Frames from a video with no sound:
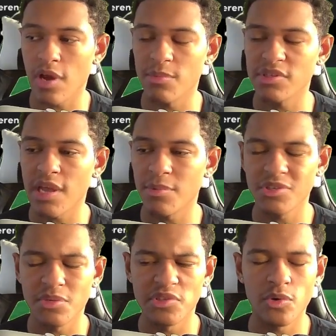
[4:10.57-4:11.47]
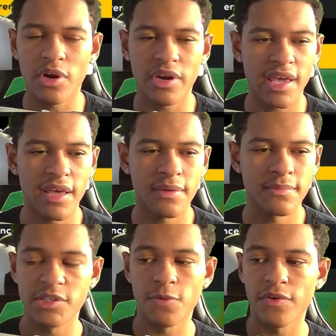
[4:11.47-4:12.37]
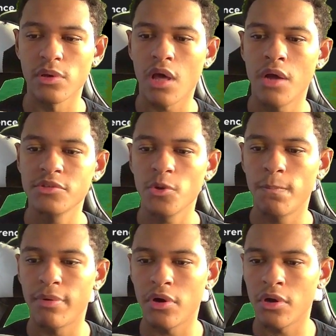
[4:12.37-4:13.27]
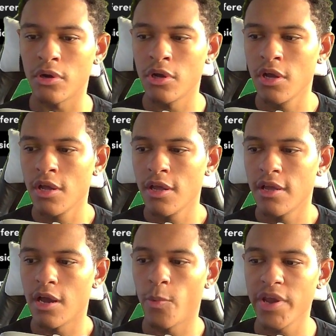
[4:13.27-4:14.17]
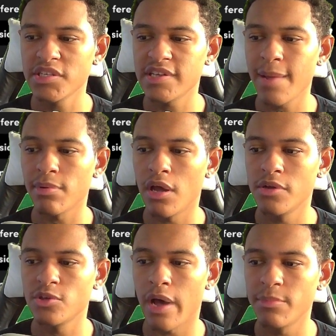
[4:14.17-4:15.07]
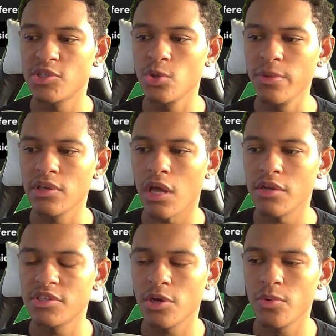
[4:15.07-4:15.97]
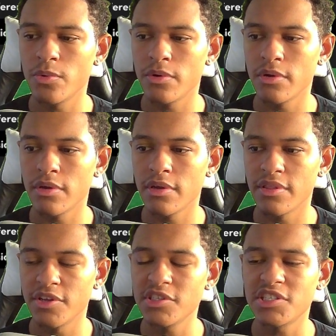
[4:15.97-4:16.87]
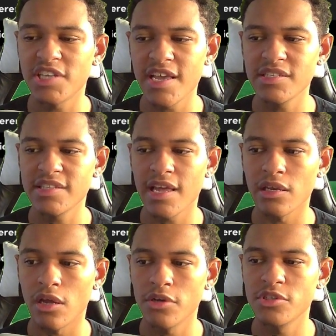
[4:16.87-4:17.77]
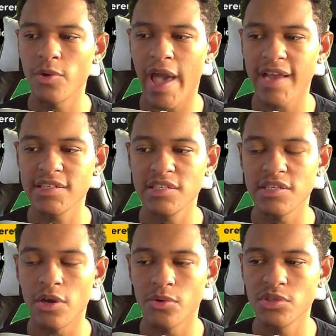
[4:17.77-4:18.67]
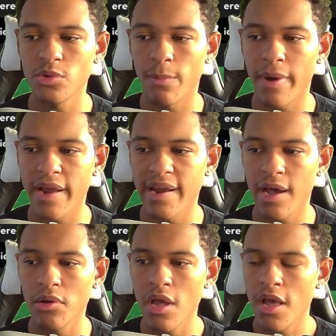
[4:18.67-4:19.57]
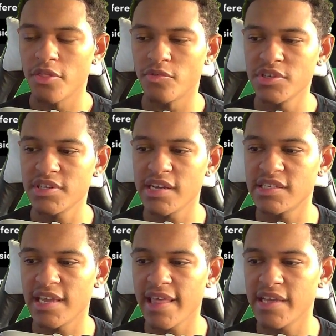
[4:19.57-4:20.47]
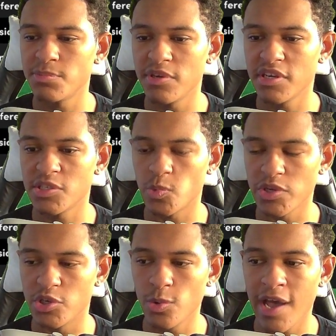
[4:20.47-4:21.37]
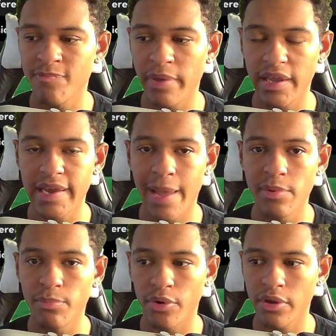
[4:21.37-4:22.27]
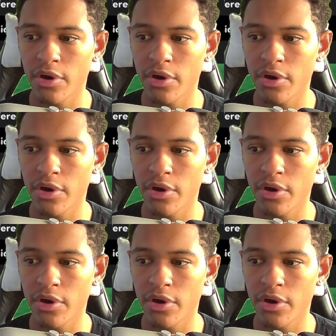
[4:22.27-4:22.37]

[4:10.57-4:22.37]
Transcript: Rodman snipe. It shouldn't be too hard to get. All right, so for Lonzo Ball, a way to snipe Lonzo. I'm assuming Lonzo, there's a chance that Lonzo actually goes to a buy now. The reason I say that is because we do have pink diamond point